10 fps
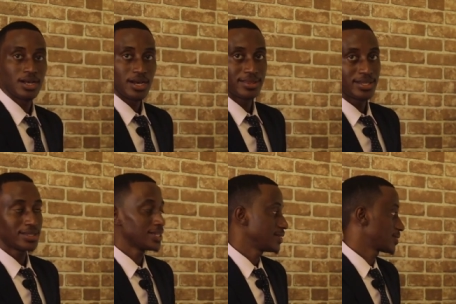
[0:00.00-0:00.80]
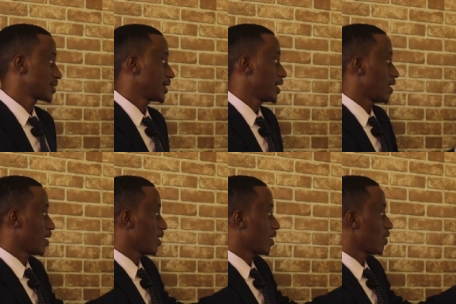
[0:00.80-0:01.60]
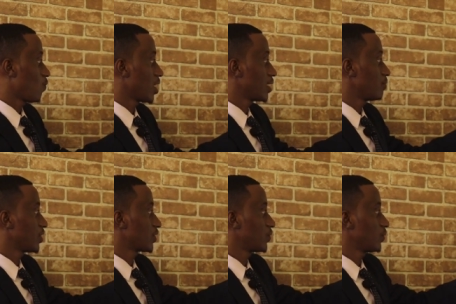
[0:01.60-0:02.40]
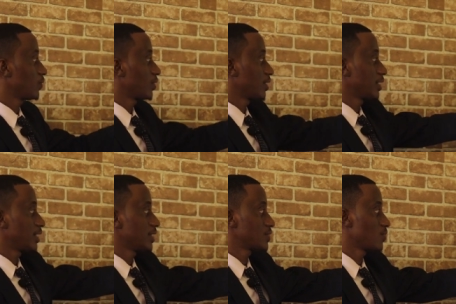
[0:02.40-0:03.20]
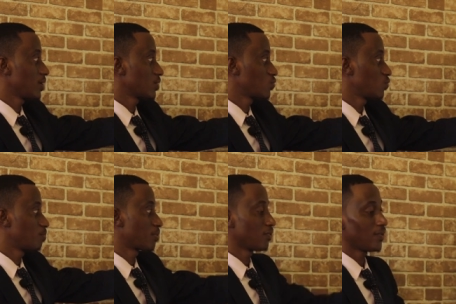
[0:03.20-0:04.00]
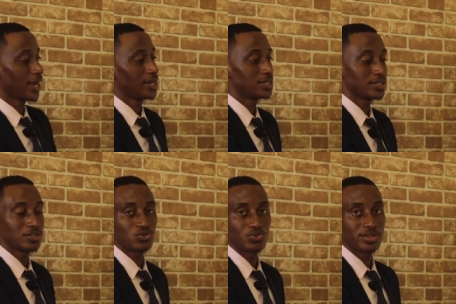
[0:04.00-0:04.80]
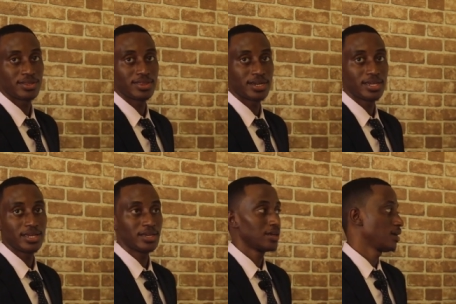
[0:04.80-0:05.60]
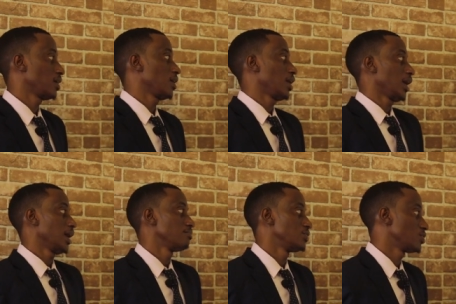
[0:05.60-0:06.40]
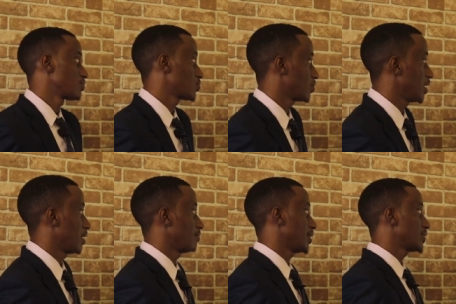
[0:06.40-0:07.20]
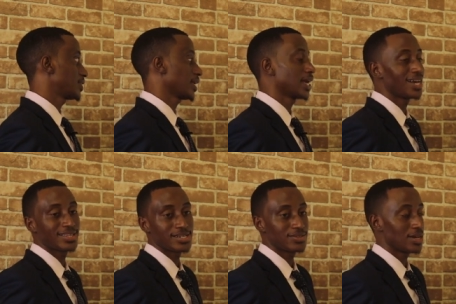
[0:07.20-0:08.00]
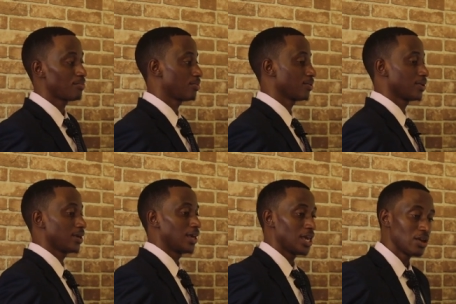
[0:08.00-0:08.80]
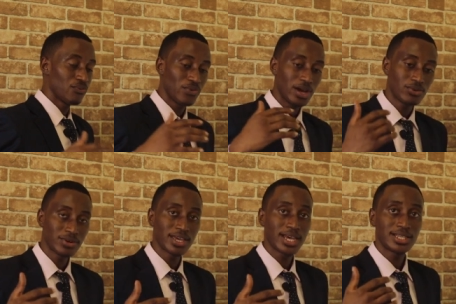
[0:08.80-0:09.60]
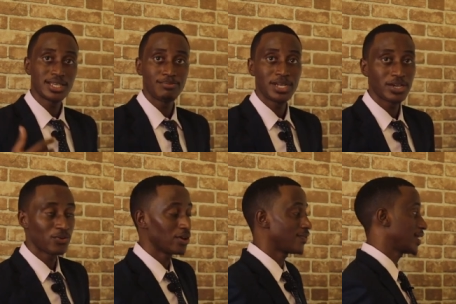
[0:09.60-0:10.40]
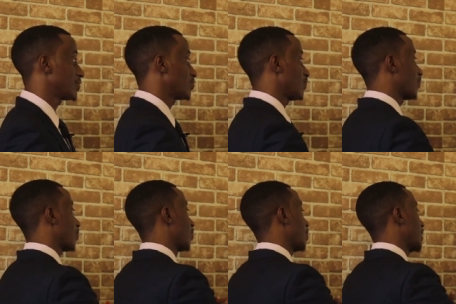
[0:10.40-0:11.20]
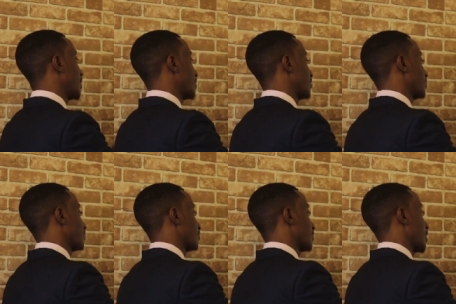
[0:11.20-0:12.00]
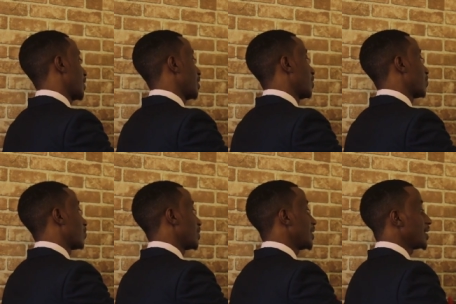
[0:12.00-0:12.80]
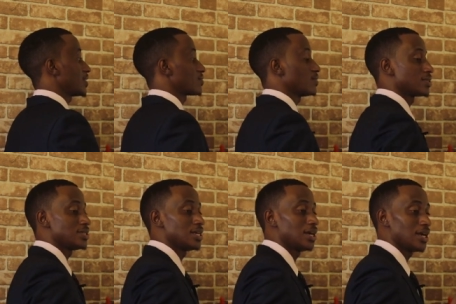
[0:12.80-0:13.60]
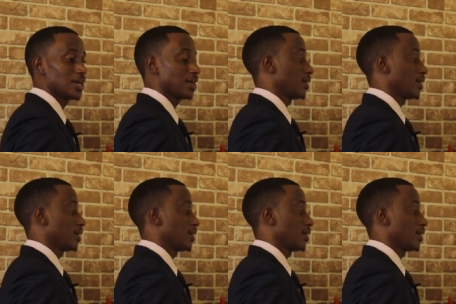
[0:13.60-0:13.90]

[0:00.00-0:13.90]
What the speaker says: I think that is clear. 1 MEQ is going to provide 23 mg of sodium. Let's check another example. If we are looking at the milliequivalents of chlorine, chlorine has got the